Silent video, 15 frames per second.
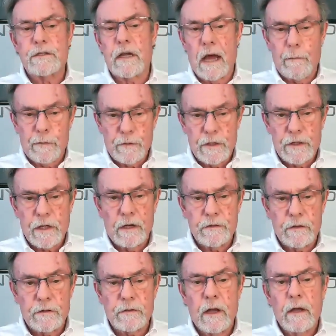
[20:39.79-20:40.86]
of geometry
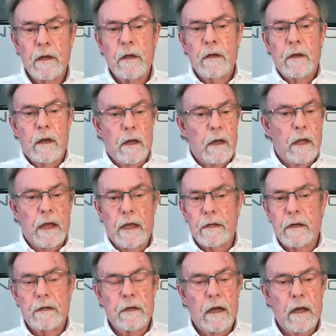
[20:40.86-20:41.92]
changes, uh,
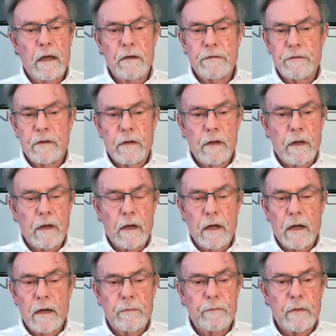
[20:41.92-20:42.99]
anti-dive,
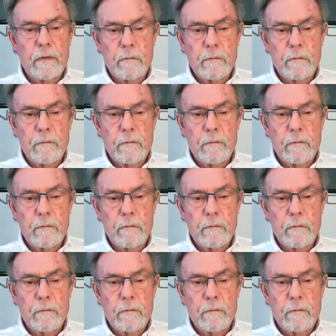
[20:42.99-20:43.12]
uh,